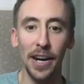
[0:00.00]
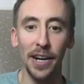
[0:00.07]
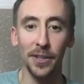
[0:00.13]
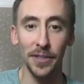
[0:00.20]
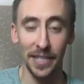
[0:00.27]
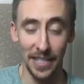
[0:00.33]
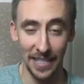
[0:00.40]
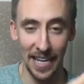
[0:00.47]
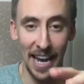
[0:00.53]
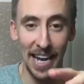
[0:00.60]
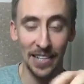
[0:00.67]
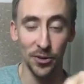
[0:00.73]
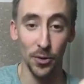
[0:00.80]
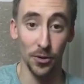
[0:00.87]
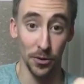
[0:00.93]
else has
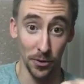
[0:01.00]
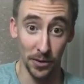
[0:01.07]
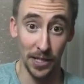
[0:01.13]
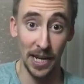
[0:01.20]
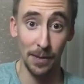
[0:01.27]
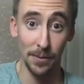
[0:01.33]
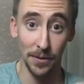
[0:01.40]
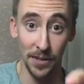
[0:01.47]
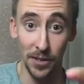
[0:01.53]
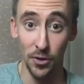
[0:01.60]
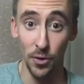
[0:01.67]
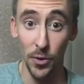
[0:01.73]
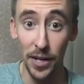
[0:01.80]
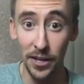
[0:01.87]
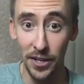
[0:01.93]
had sort of those types of
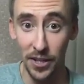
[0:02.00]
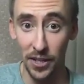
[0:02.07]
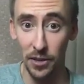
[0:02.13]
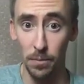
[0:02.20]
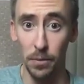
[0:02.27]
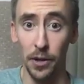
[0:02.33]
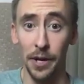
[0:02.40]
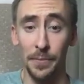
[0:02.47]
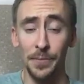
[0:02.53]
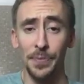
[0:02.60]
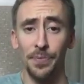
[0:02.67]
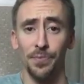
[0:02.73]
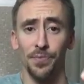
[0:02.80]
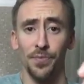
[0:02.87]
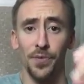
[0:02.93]
situations, but
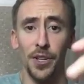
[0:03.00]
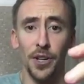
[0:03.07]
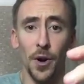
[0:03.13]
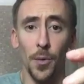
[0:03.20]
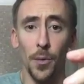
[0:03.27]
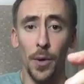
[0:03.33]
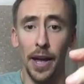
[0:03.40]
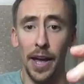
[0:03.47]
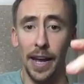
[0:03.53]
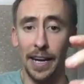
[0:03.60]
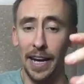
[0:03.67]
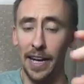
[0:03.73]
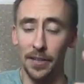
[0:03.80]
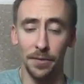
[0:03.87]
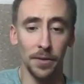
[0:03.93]
and
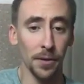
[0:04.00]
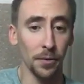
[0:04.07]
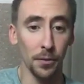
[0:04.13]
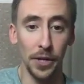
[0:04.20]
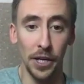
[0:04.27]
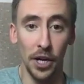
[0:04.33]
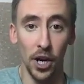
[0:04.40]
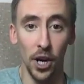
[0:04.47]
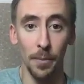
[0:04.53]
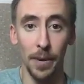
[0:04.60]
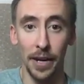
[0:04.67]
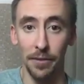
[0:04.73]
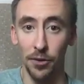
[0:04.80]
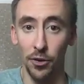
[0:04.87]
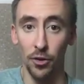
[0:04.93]
guys, feel free to
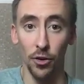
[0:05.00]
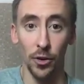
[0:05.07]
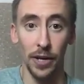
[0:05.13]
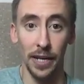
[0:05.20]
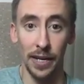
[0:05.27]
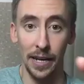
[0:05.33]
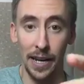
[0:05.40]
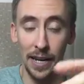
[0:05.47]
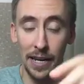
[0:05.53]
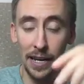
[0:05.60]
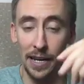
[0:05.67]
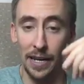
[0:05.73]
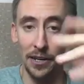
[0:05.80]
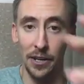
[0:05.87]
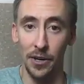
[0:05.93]
comment if you're joining
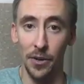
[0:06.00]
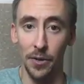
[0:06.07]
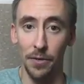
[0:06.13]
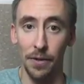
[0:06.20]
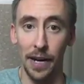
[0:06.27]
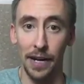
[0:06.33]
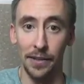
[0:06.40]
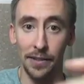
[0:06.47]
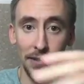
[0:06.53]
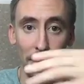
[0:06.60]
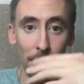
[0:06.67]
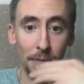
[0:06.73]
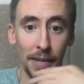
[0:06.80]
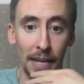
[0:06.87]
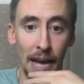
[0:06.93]
and you've had
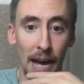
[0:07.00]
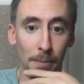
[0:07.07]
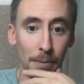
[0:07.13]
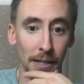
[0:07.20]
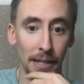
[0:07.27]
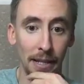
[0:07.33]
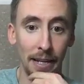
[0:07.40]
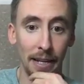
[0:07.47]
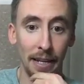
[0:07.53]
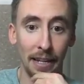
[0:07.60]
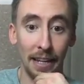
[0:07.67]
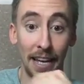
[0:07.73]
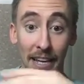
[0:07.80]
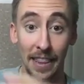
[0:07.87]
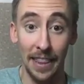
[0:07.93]
something happen
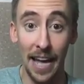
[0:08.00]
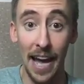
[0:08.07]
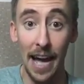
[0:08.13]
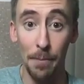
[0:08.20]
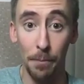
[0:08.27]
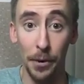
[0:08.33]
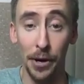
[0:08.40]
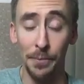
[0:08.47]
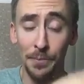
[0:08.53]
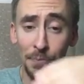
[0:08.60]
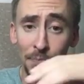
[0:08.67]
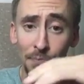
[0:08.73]
like that. But